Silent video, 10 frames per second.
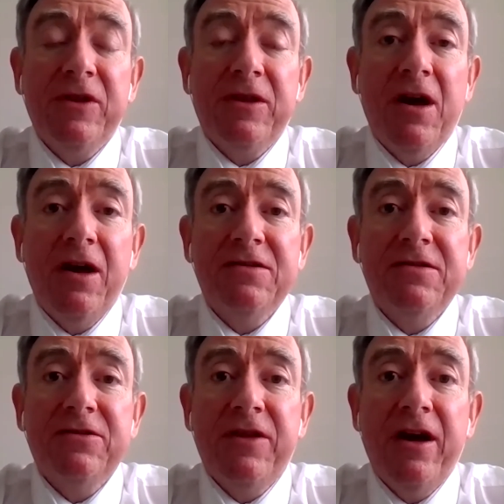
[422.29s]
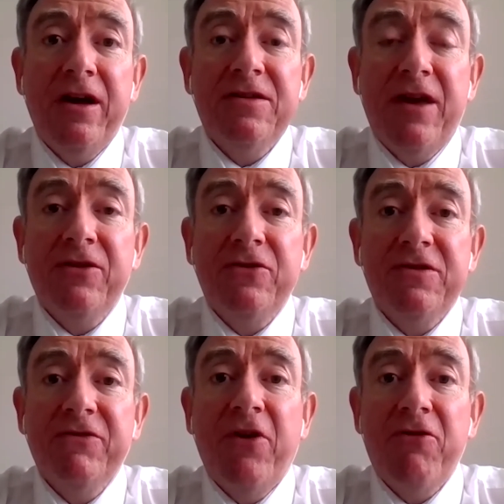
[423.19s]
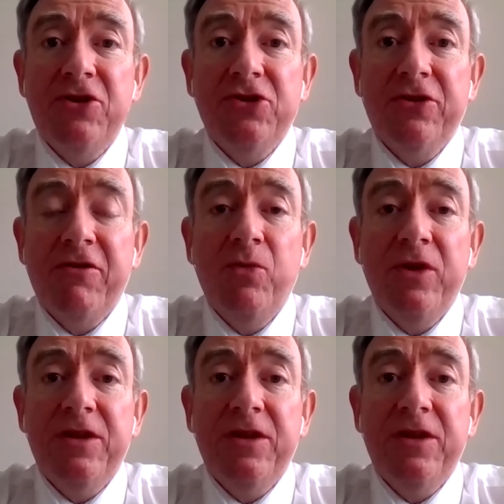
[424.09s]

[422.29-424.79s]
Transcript: with the highest standards for each other and with